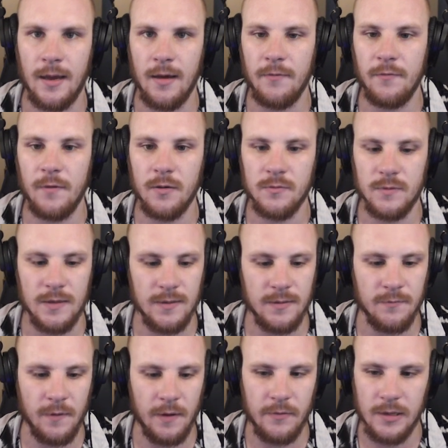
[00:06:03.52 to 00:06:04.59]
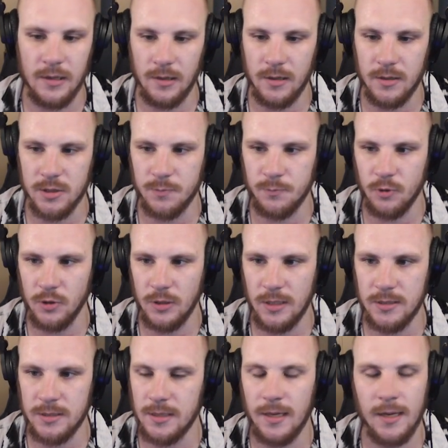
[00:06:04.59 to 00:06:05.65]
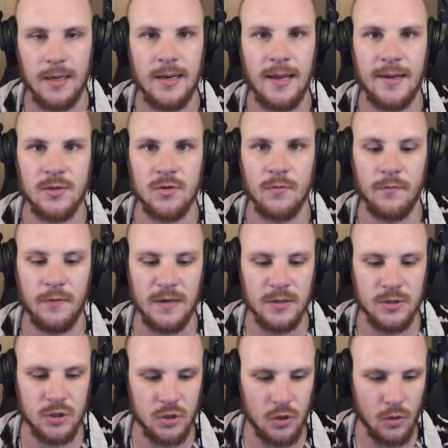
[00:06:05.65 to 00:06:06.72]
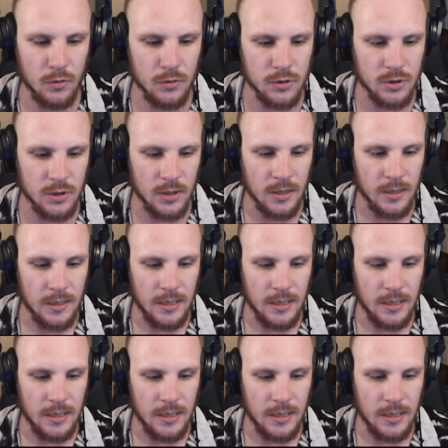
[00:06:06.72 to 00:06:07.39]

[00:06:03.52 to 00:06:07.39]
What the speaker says: have found that in very large projects, like in actual finished songs,